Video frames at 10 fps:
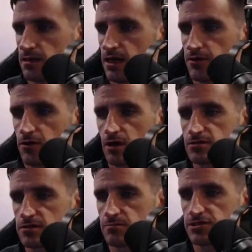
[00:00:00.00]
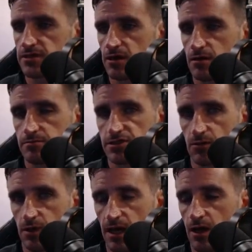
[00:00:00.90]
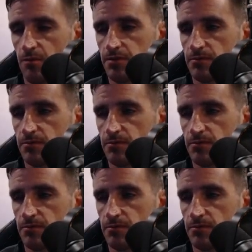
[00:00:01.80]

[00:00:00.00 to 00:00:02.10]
Now there are some scarabs that will help.